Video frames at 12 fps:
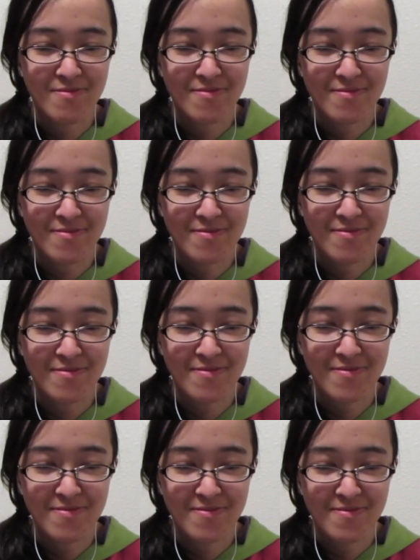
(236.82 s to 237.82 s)

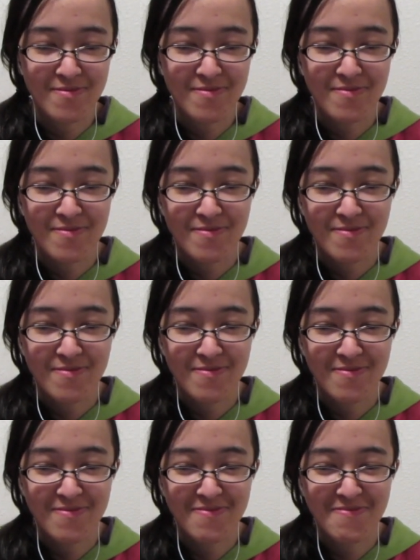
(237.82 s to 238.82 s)

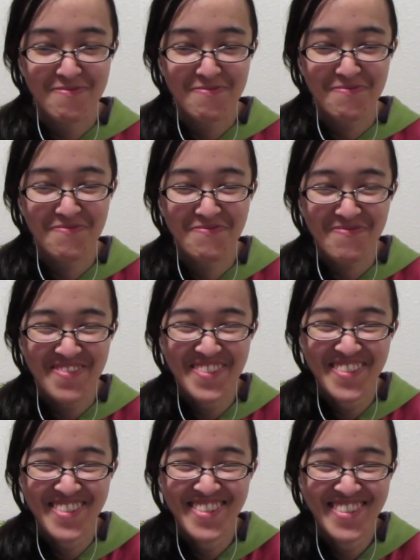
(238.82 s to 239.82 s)
[no speech]